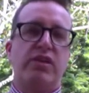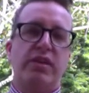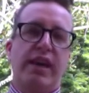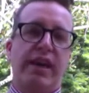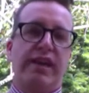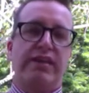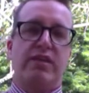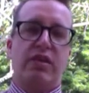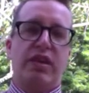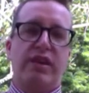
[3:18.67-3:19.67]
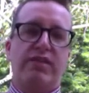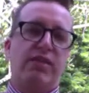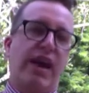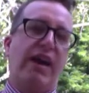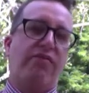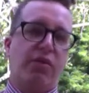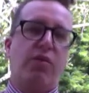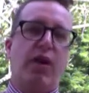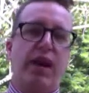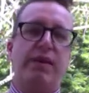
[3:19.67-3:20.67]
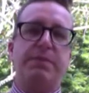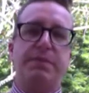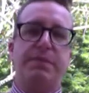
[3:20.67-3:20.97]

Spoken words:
good day he's gonna have for a while.